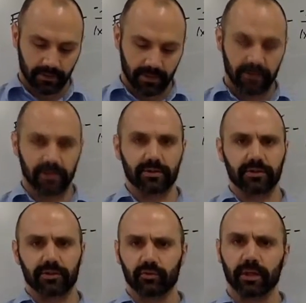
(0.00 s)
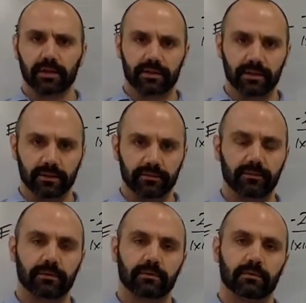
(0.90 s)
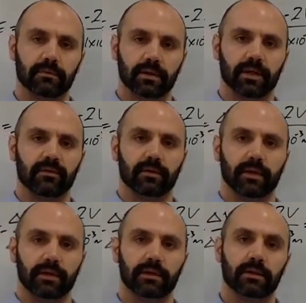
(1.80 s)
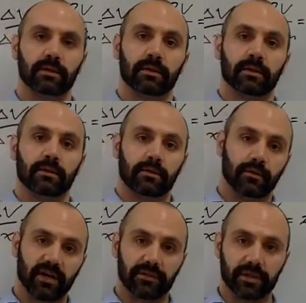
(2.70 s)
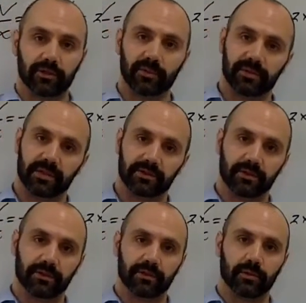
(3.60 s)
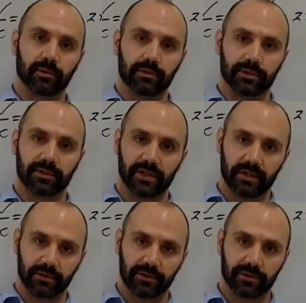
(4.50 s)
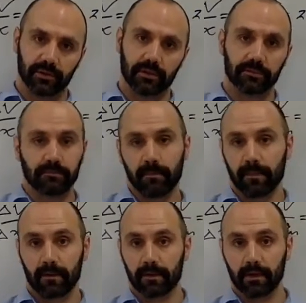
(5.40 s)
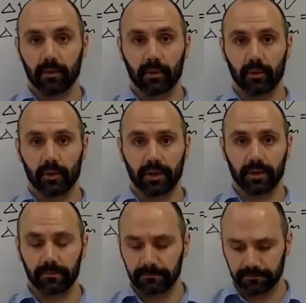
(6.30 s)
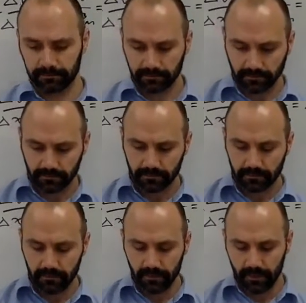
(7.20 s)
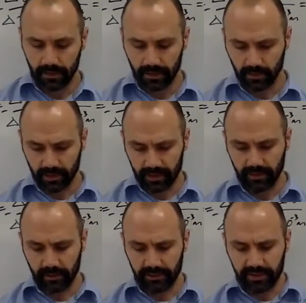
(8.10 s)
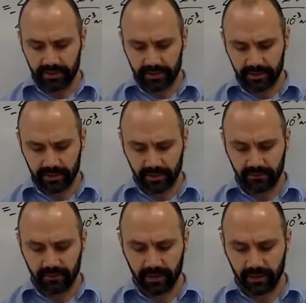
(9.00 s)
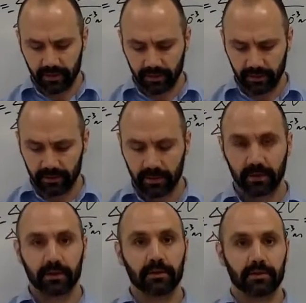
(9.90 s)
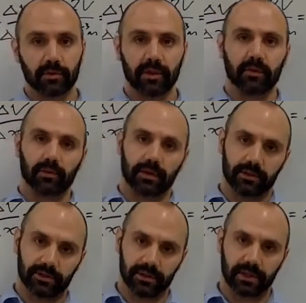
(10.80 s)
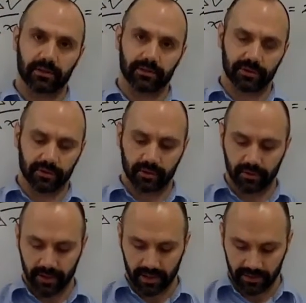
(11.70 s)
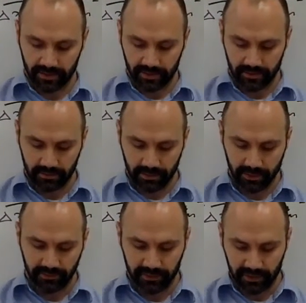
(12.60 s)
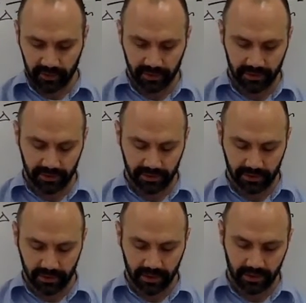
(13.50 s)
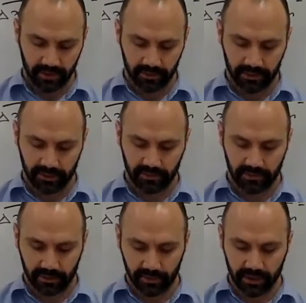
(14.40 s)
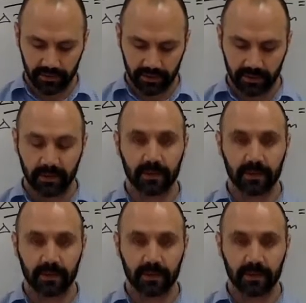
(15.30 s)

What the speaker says: And since this is relative, kind of like gravitational potential energy, we would just set 0 kind of where we wanted it. We're not dealing with distances at infinity here. So again, we're going to set 0 as the surface. The person is in contact with the surface, so they're grounded.